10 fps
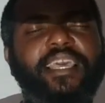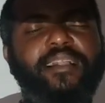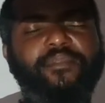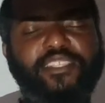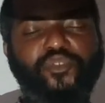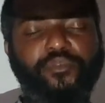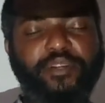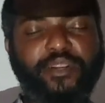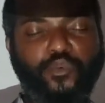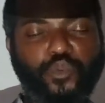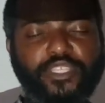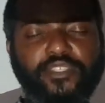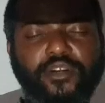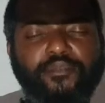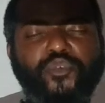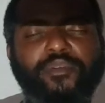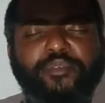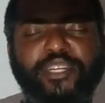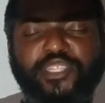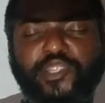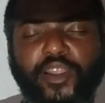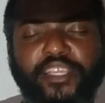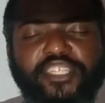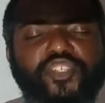and that you will bring wisdom, you will bring knowledge,